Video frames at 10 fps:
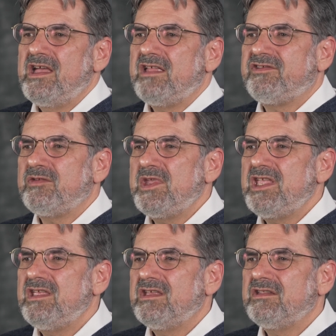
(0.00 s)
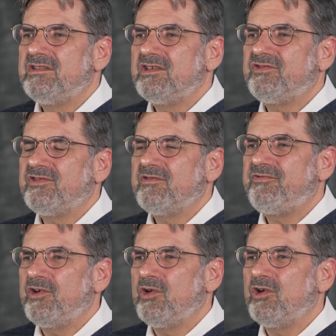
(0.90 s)
And to me, this
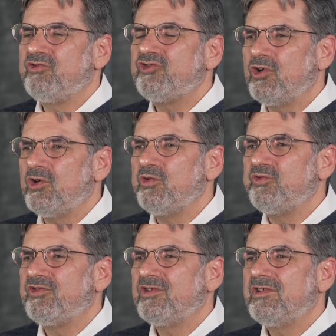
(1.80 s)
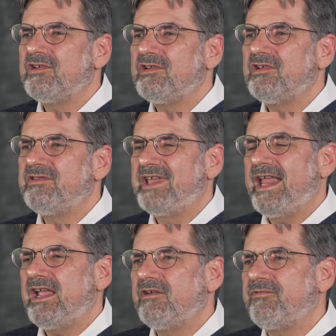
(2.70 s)
photo shows
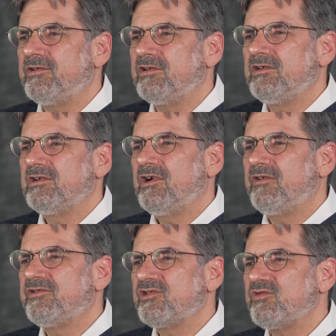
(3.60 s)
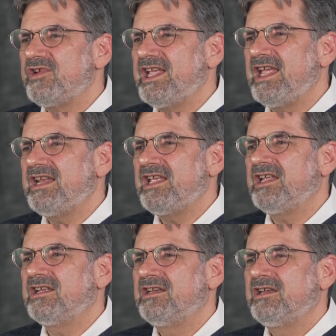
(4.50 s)
that effort of
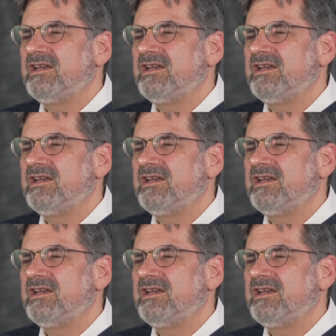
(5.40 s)
creating